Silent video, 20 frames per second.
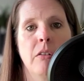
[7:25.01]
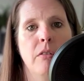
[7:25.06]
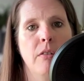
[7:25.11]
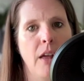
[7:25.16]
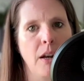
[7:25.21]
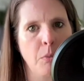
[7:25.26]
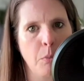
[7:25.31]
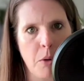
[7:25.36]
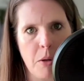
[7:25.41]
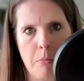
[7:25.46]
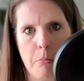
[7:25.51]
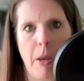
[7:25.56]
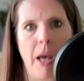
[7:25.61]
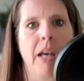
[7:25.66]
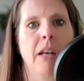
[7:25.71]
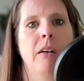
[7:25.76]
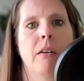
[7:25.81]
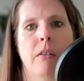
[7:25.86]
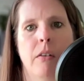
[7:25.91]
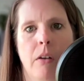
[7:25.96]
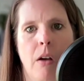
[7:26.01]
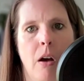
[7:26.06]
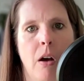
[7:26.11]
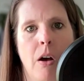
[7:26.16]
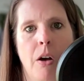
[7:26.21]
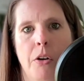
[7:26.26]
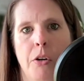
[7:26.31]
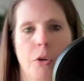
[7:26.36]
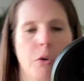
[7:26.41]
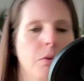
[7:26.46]
Then we met
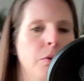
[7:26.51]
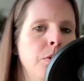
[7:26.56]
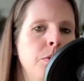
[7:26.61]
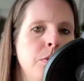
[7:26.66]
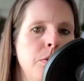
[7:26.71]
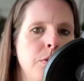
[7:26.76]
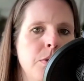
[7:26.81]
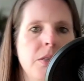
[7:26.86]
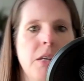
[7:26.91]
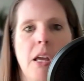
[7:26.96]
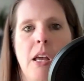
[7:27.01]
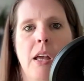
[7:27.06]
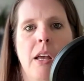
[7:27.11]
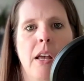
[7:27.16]
on a cruise